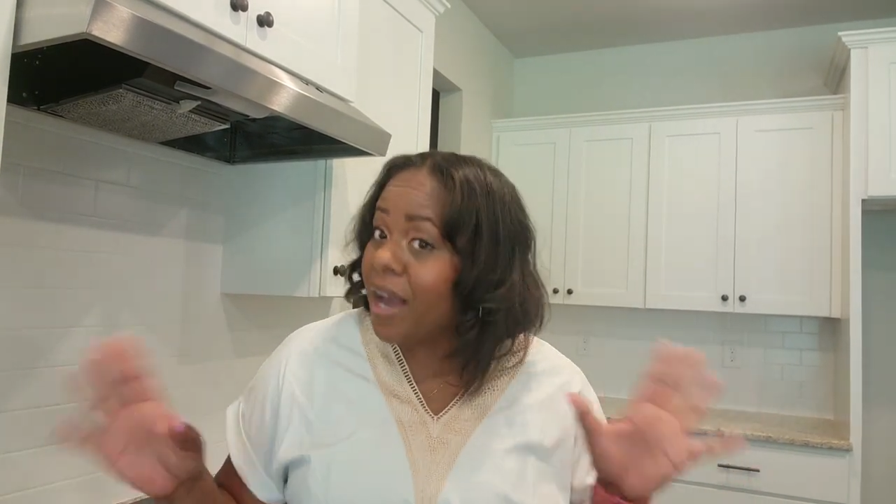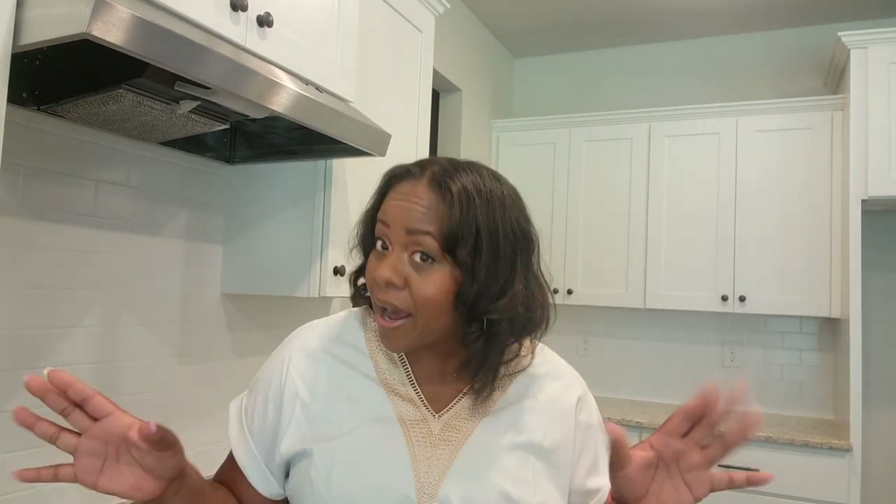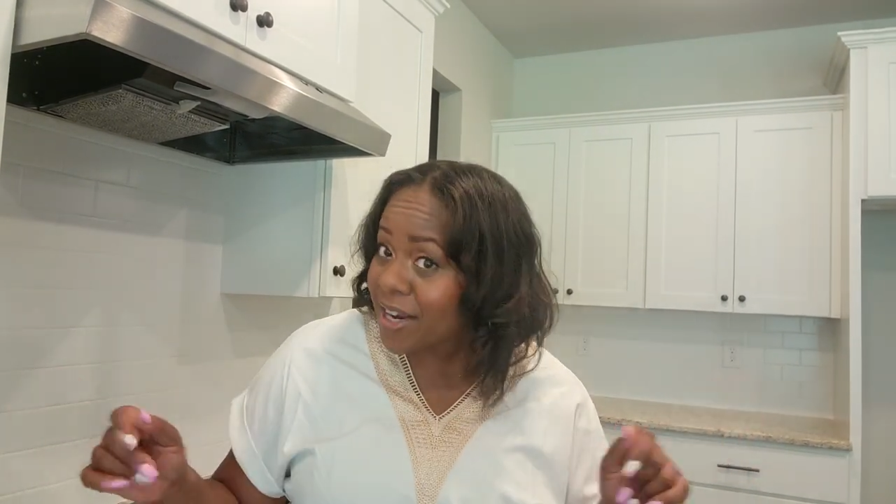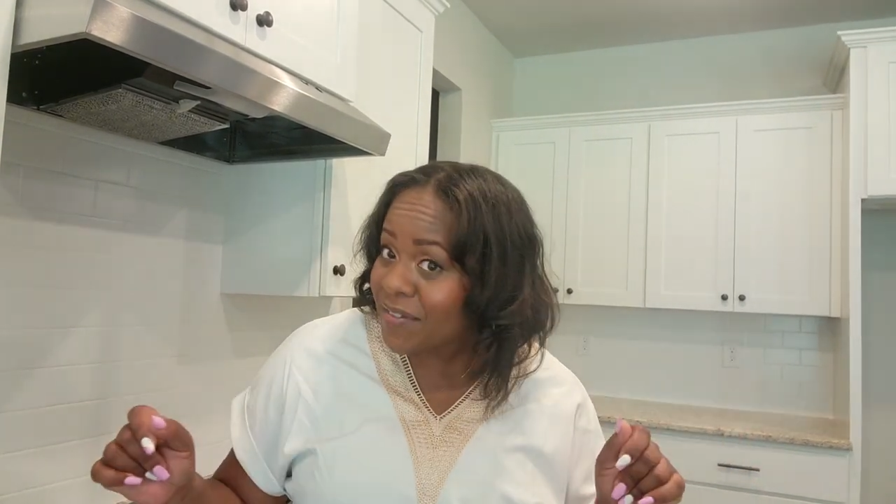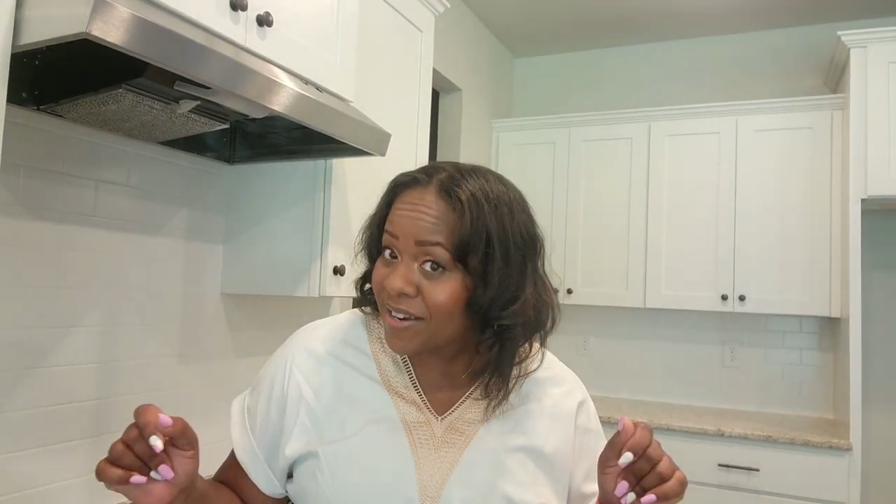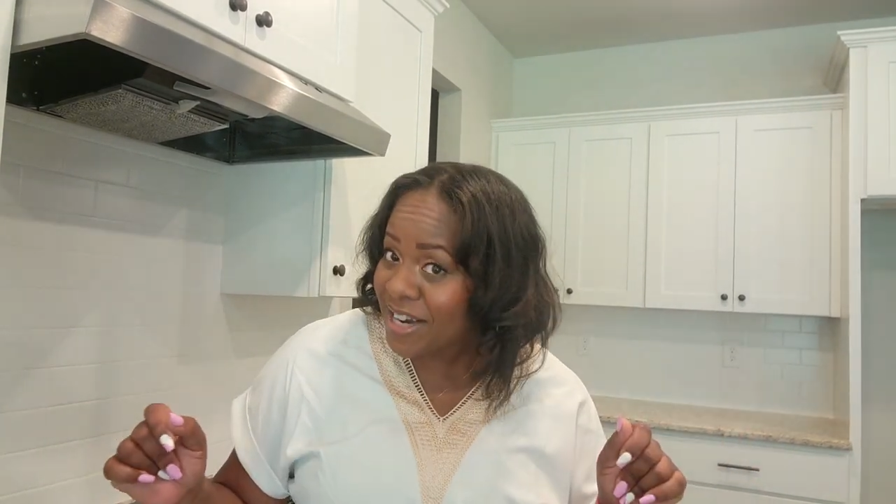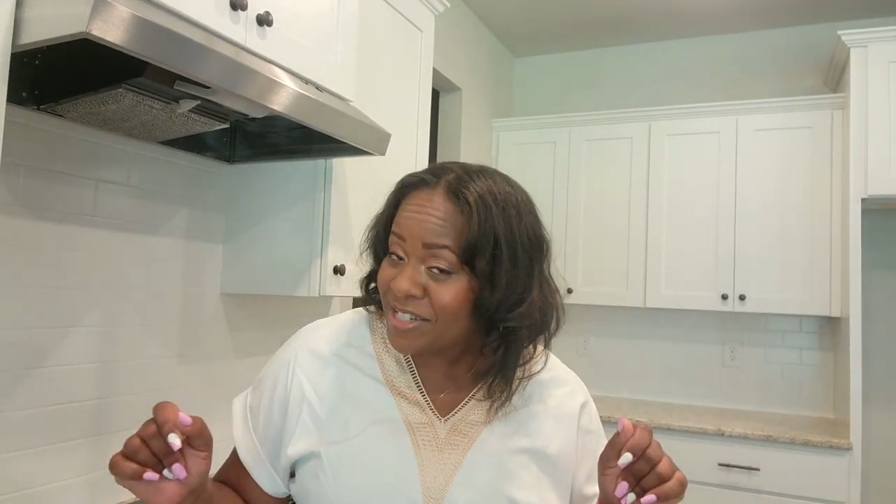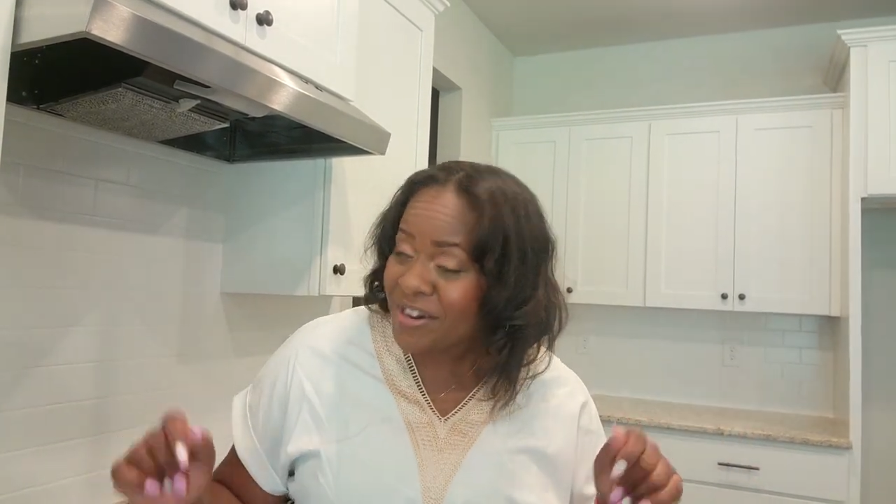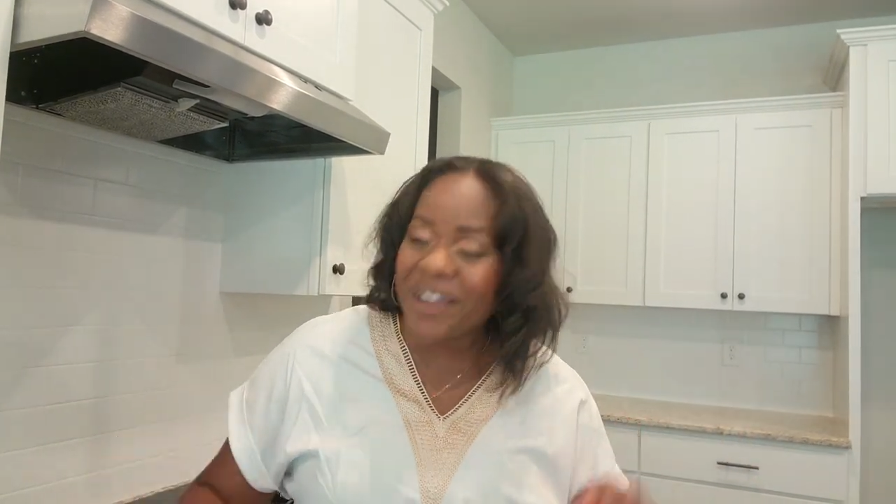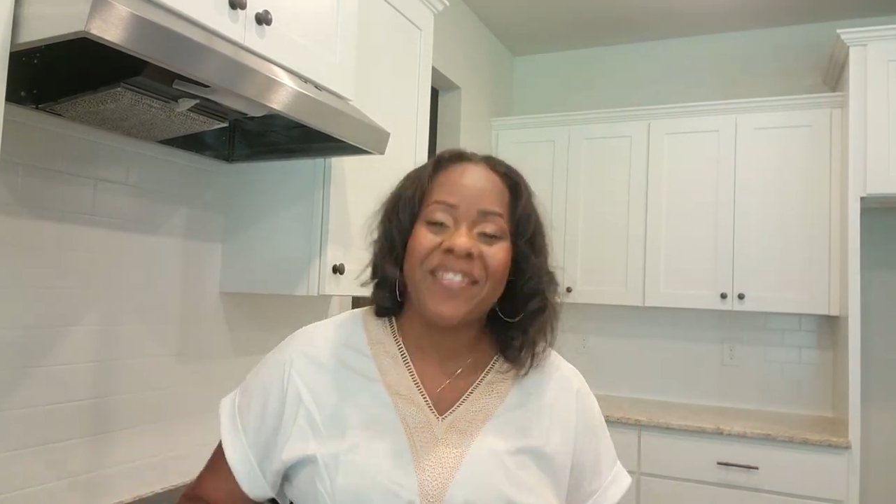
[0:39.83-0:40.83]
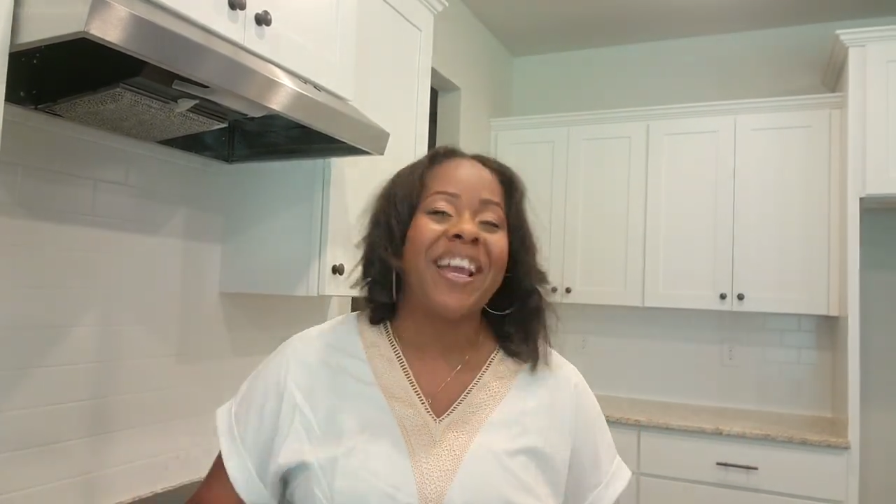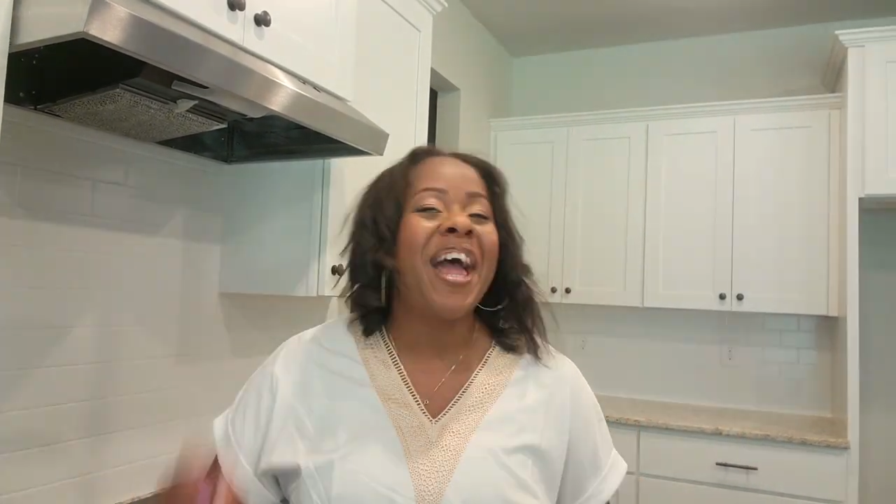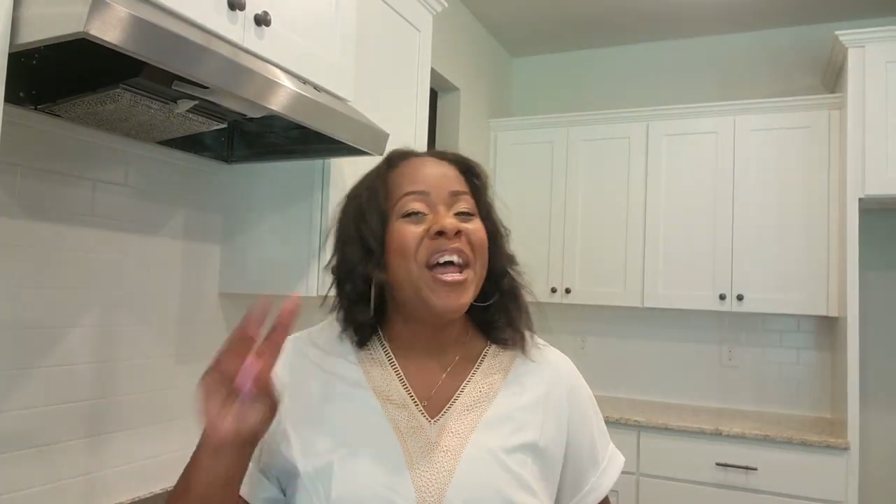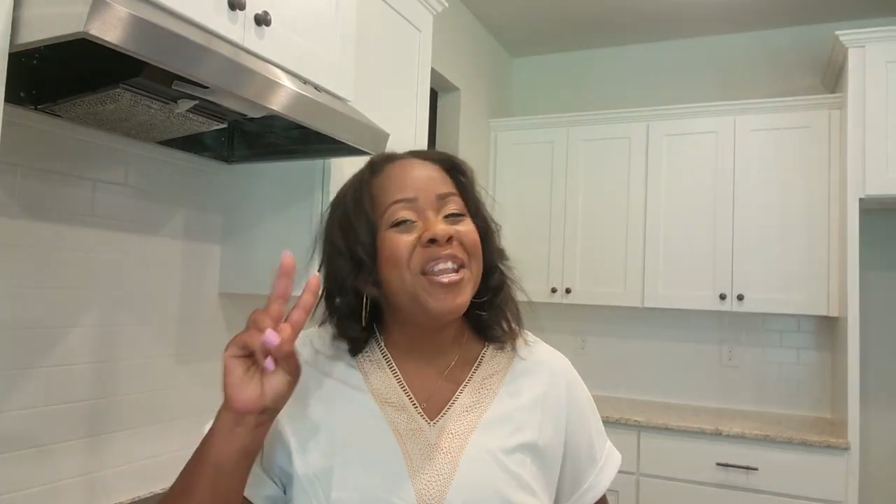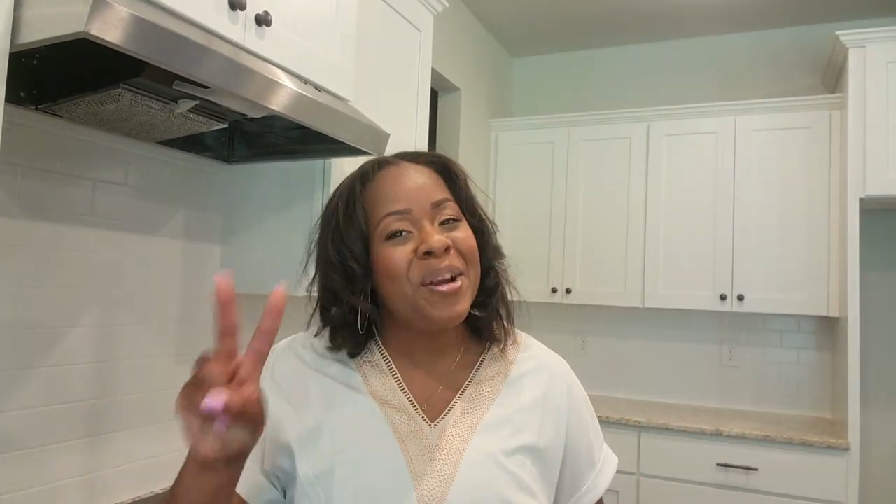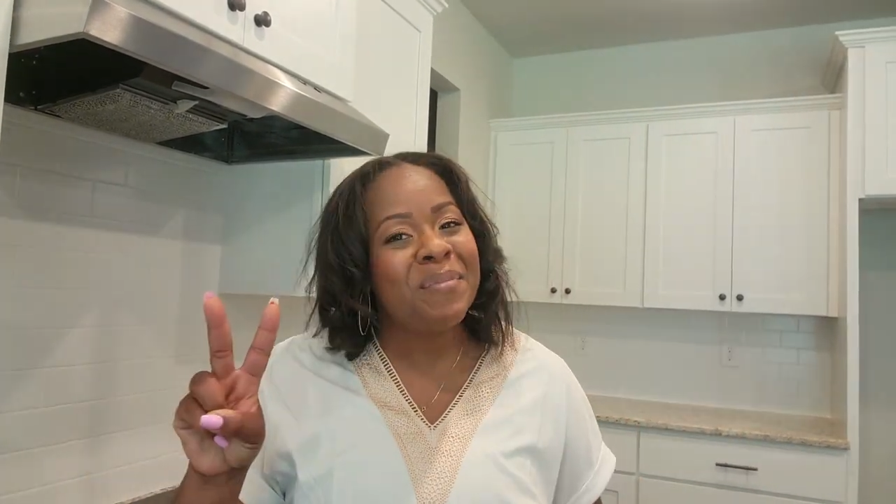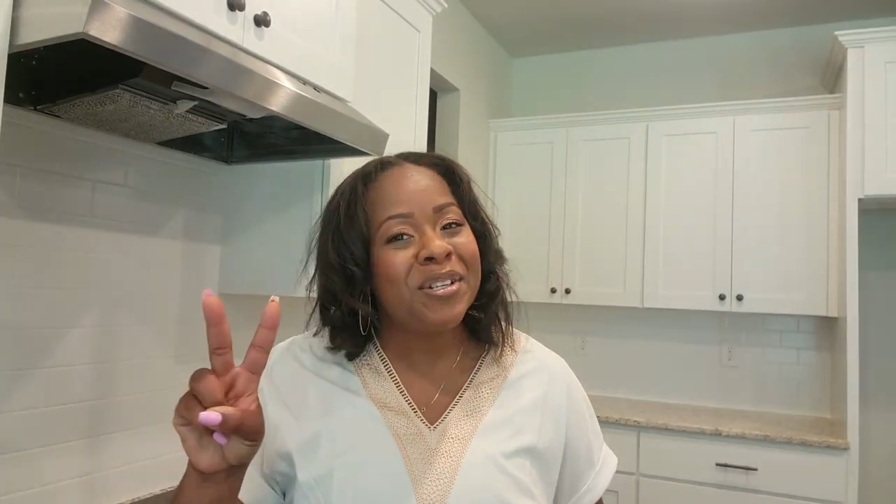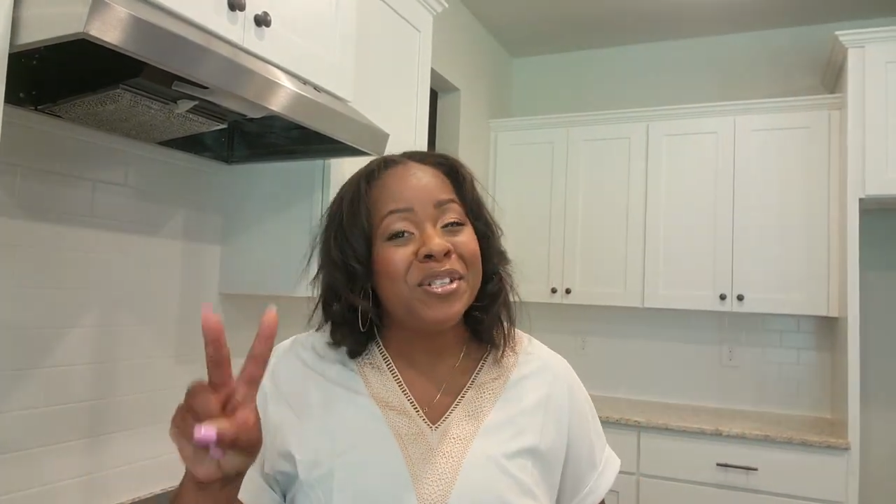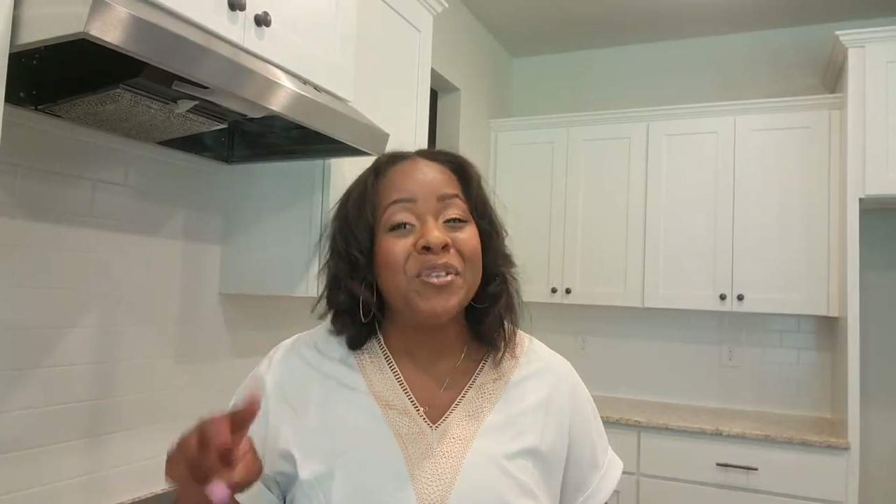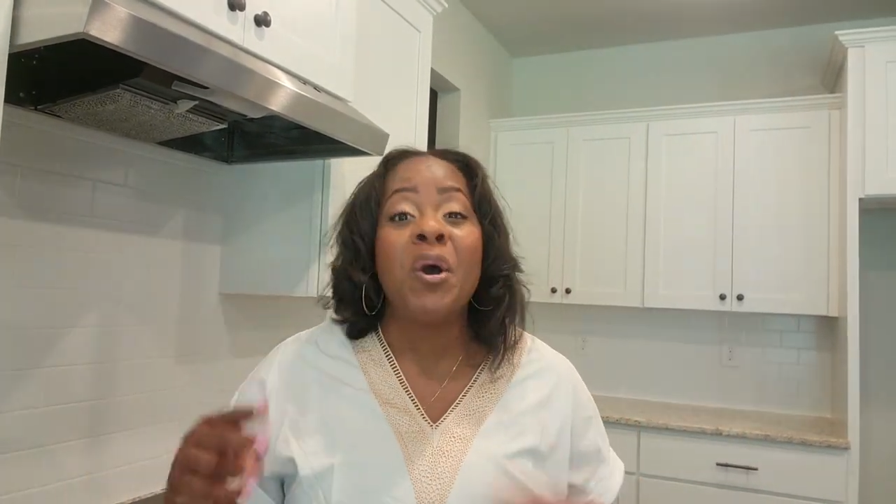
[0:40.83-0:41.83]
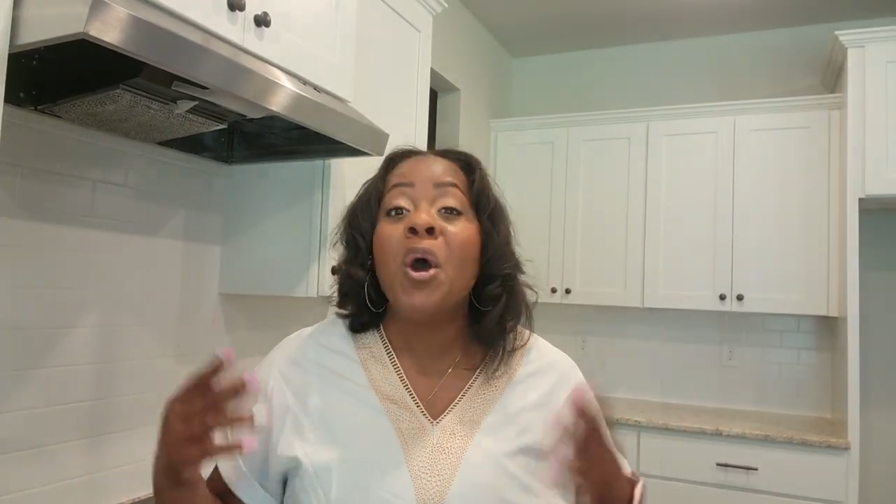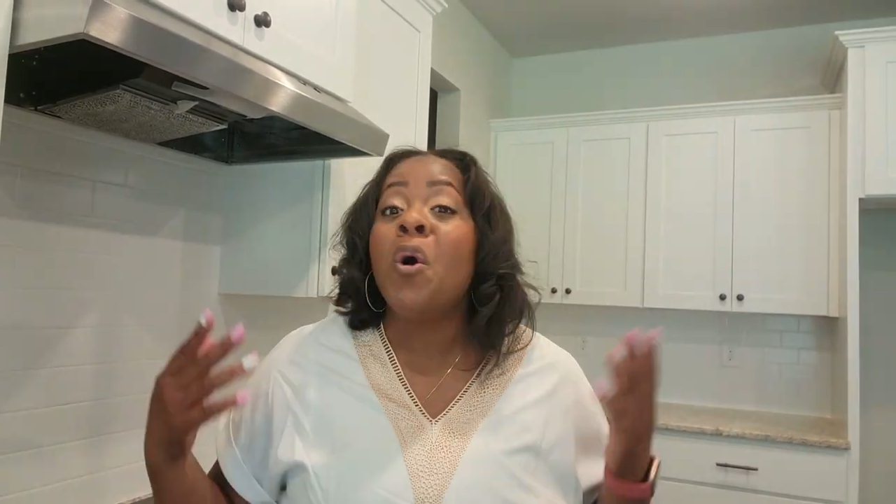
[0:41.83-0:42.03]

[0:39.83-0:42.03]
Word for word: Gotta love Atlanta traffic. Number two,